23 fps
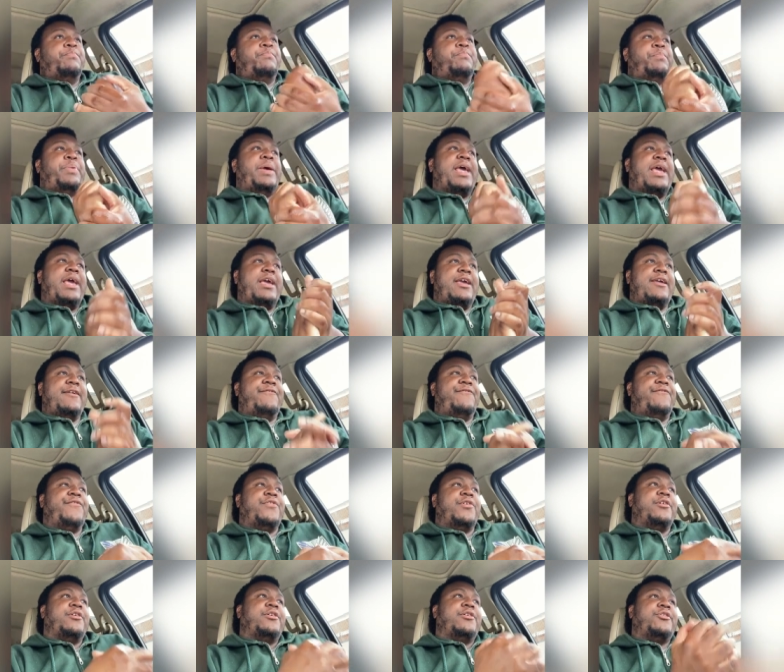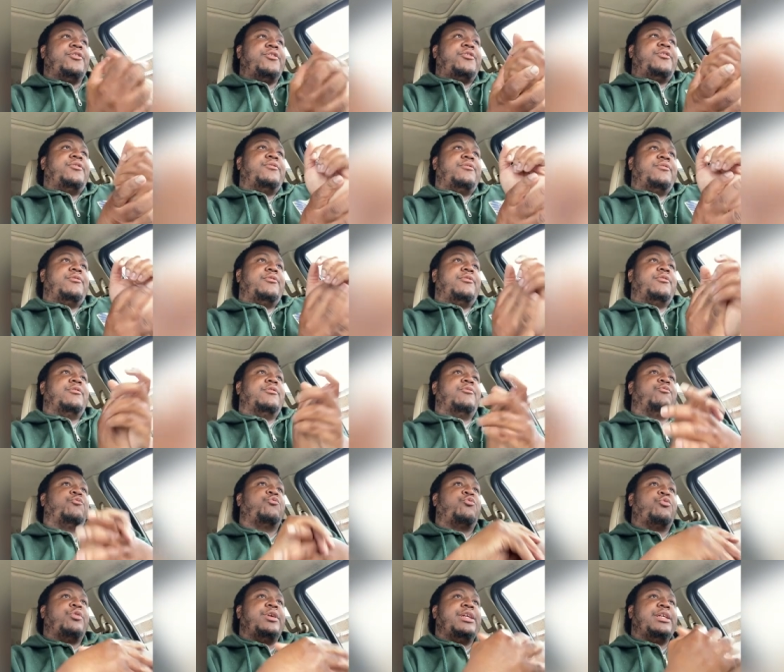pay for
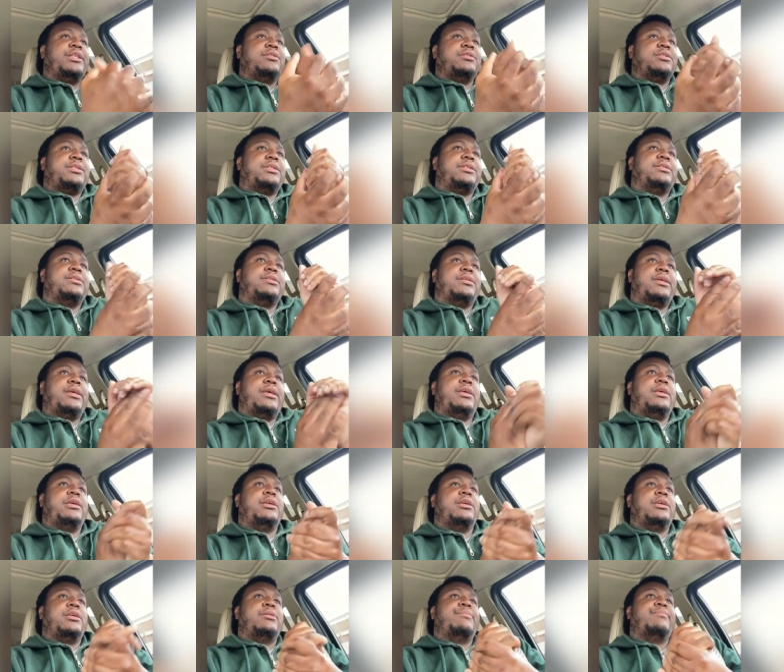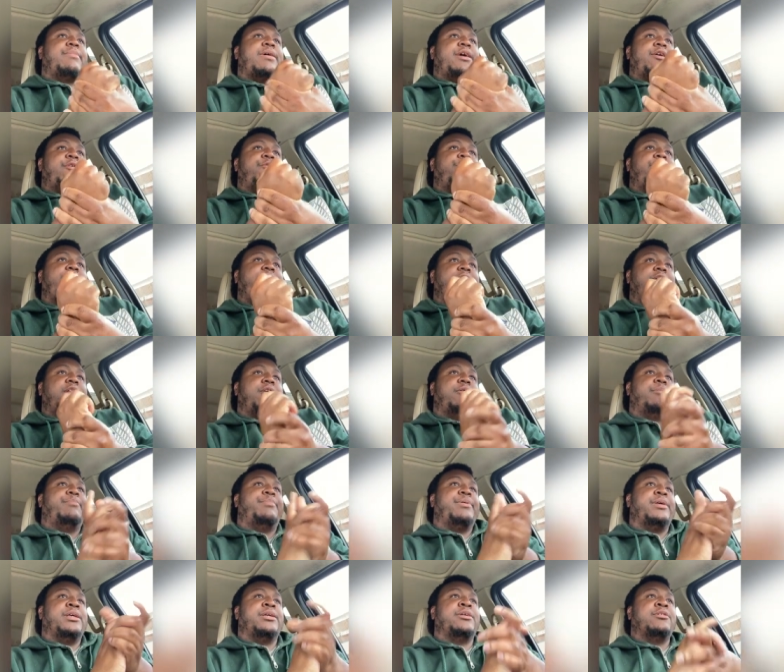rent and my regular
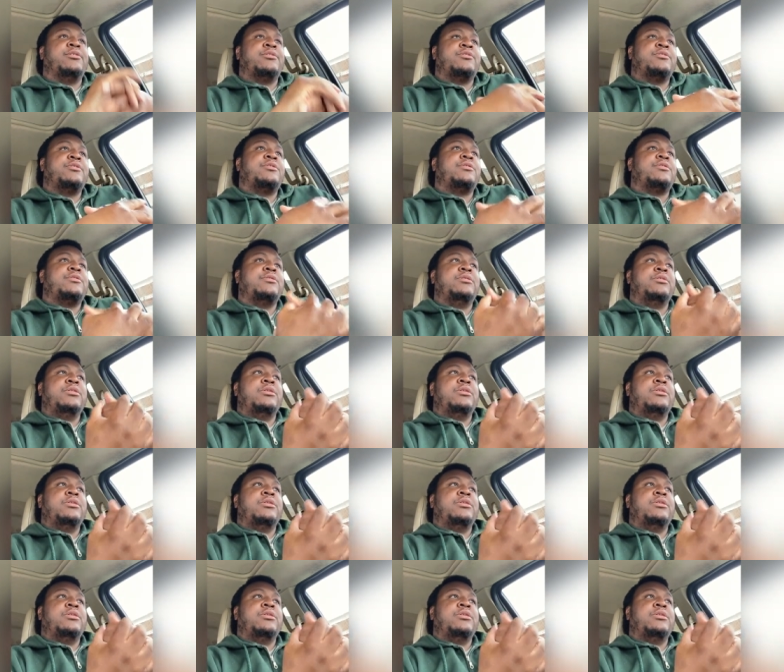bills